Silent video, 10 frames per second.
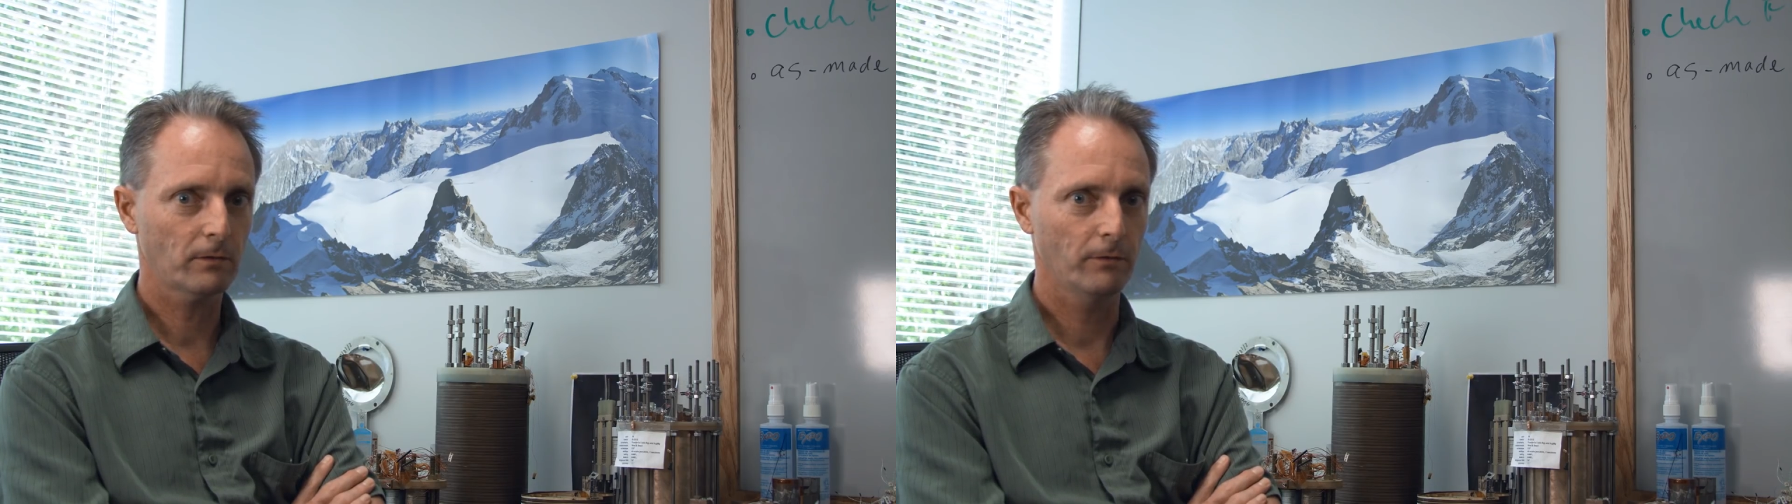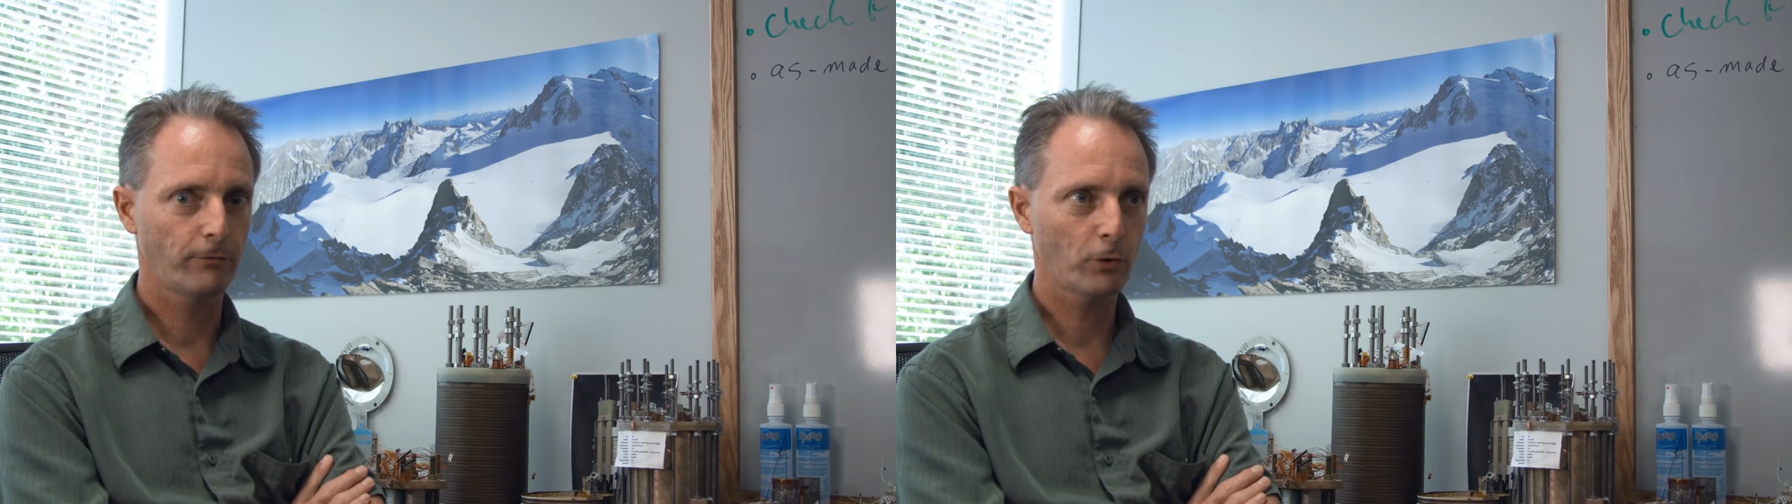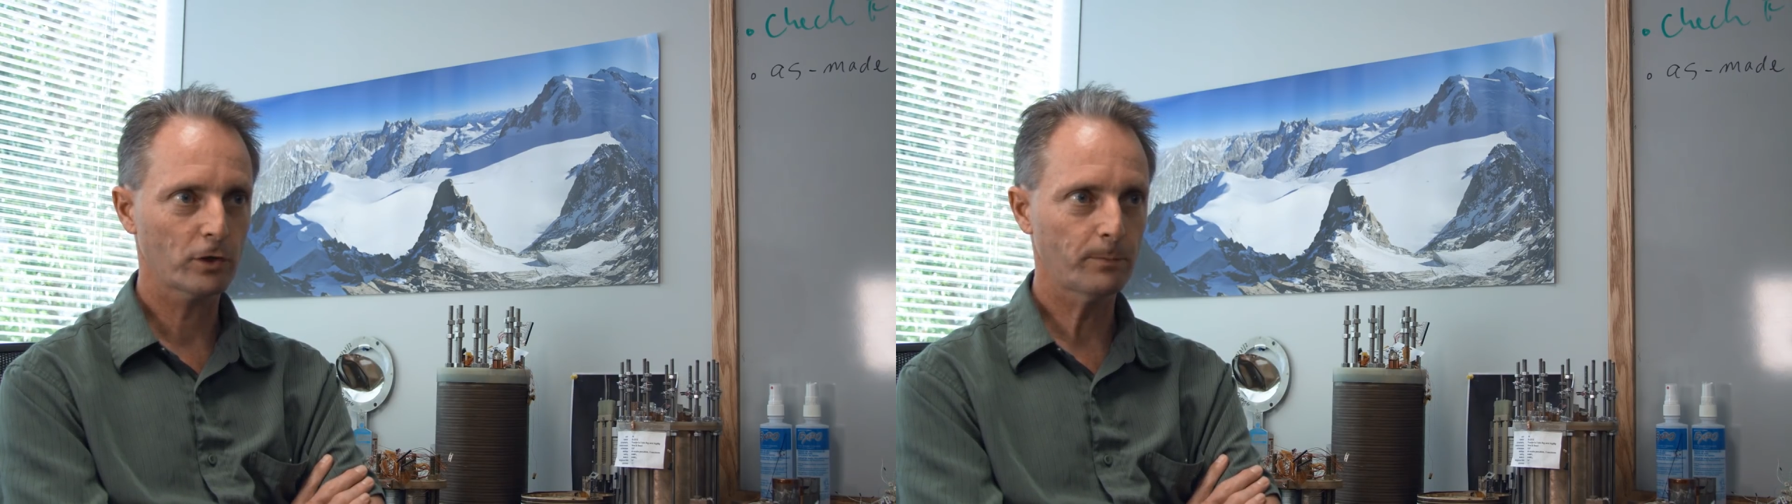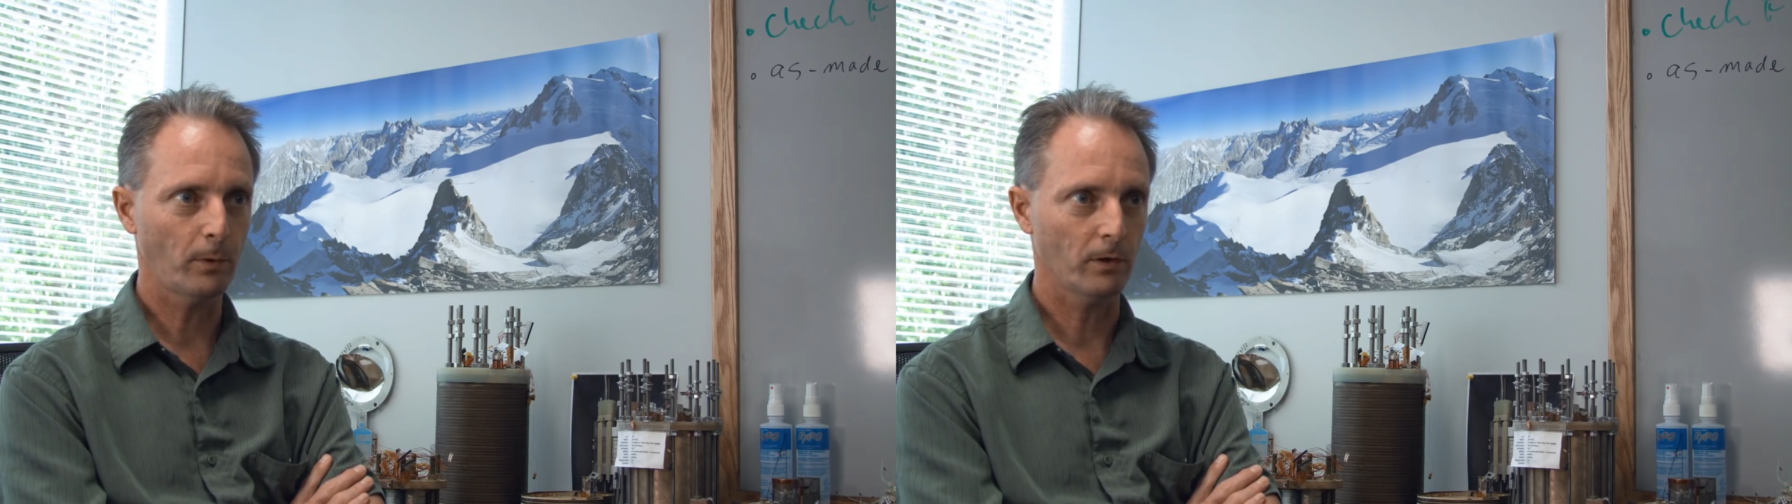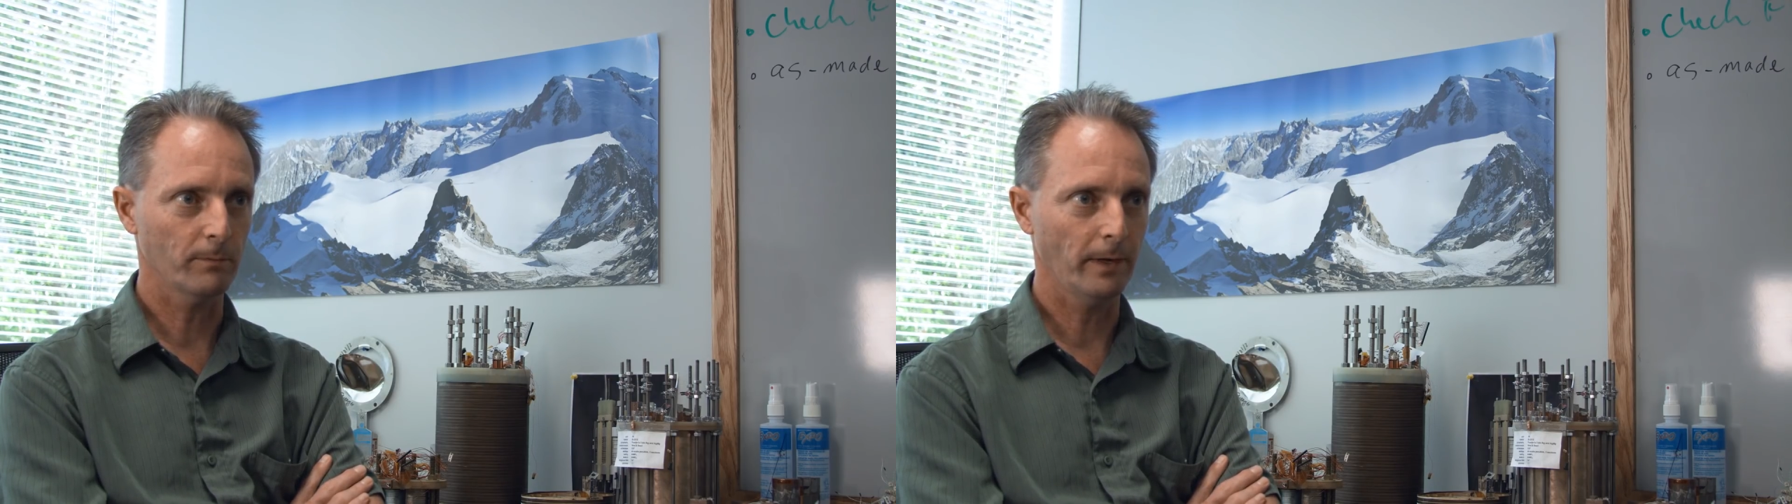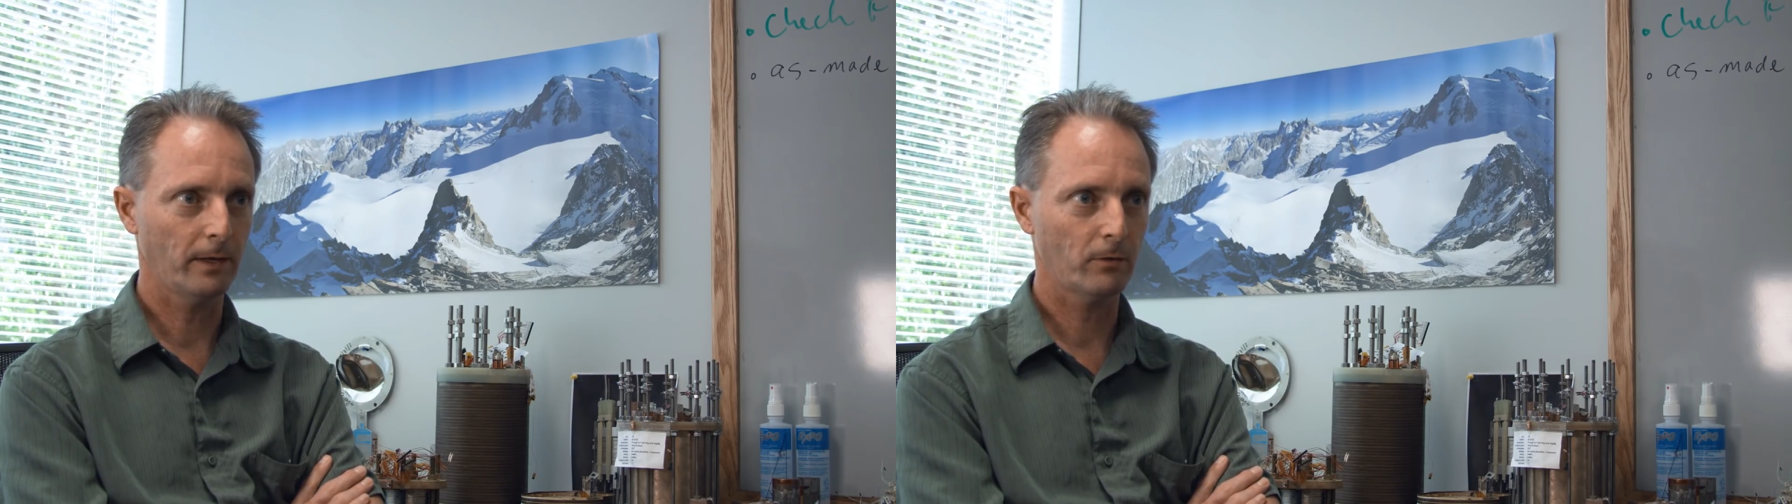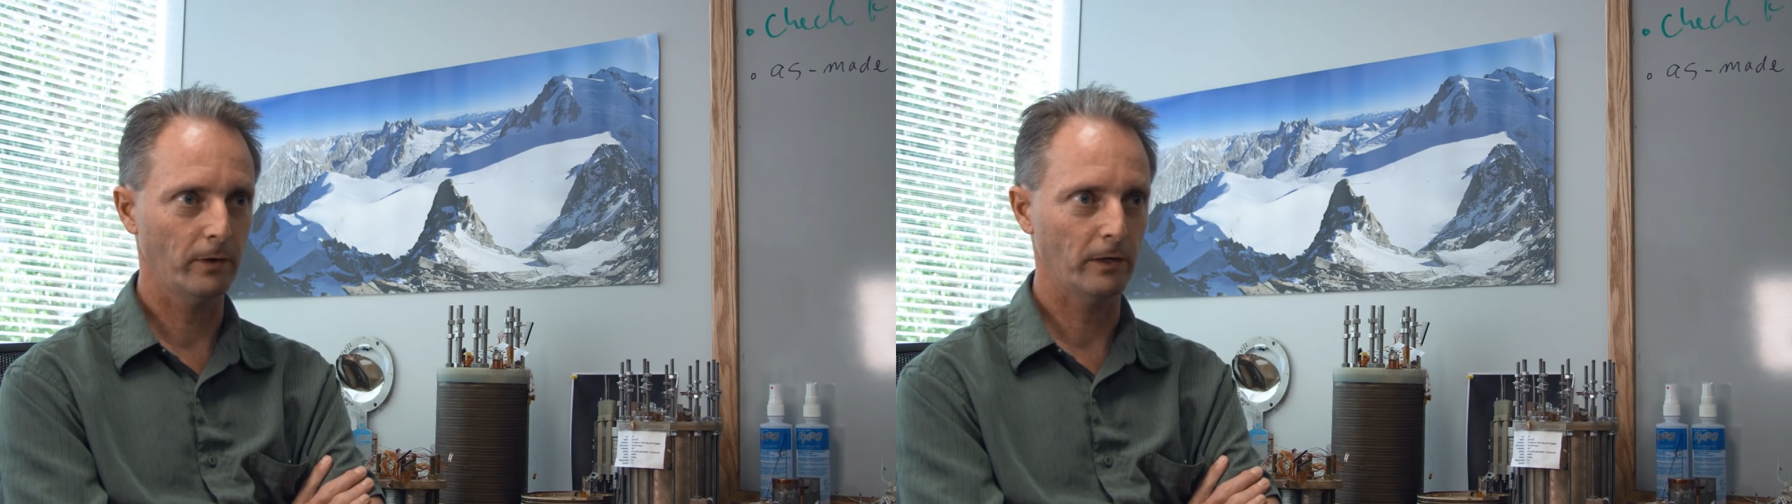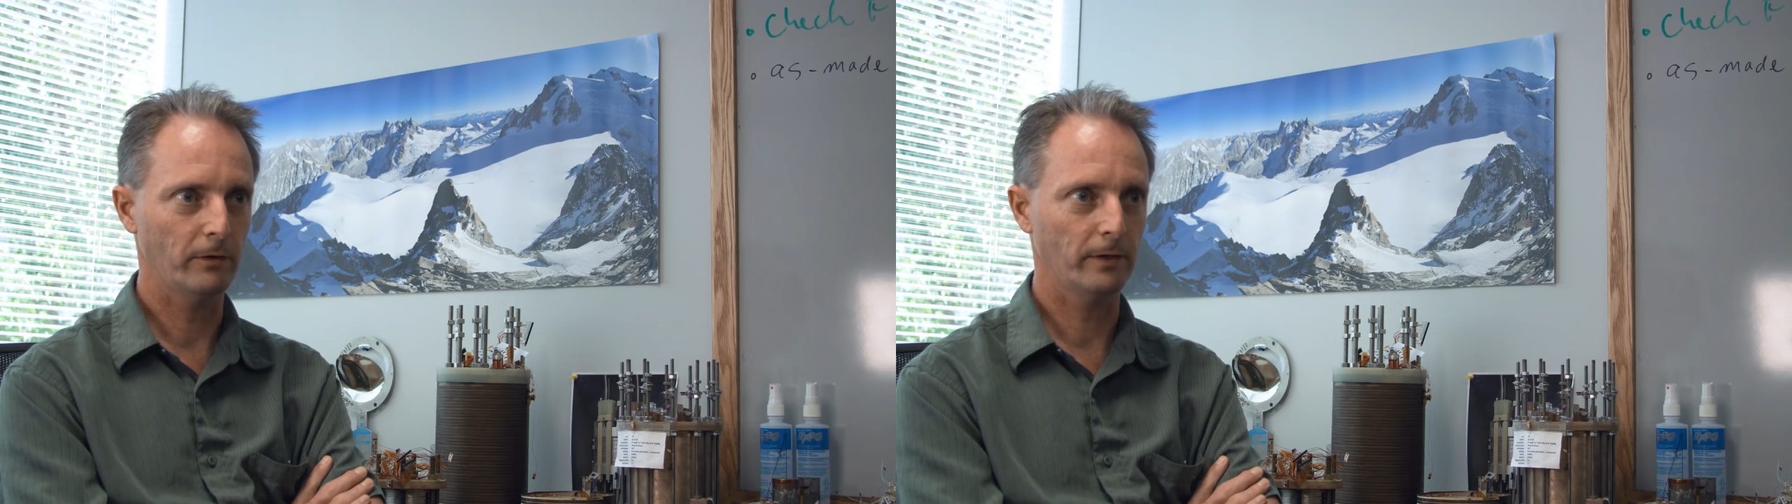the first part of my career